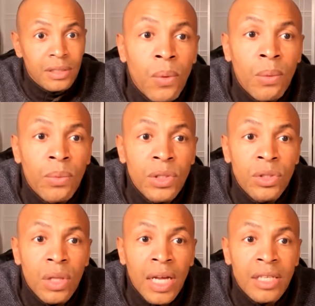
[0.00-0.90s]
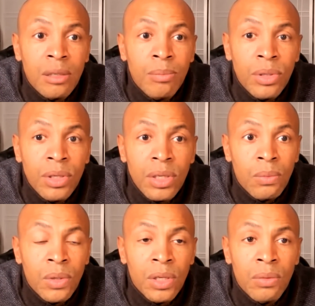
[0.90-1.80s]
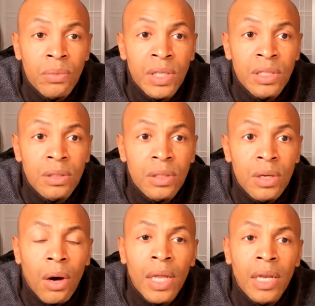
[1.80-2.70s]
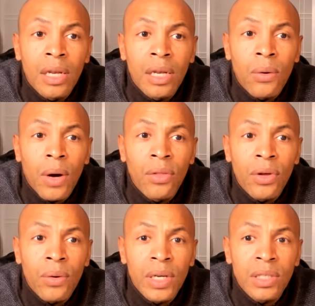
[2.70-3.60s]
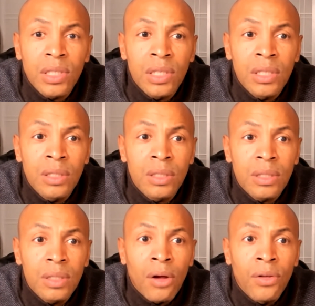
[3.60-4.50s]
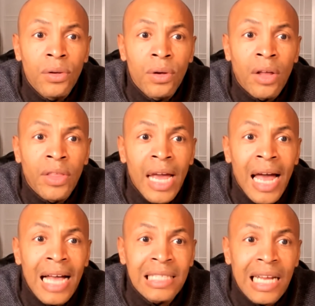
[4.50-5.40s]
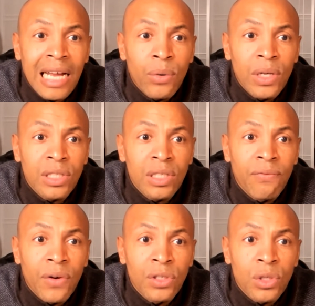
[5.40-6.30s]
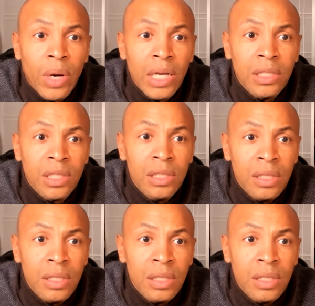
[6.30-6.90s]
When would you like to book? What are the reasons? Oh, and then the other question is, are they asking that question first question?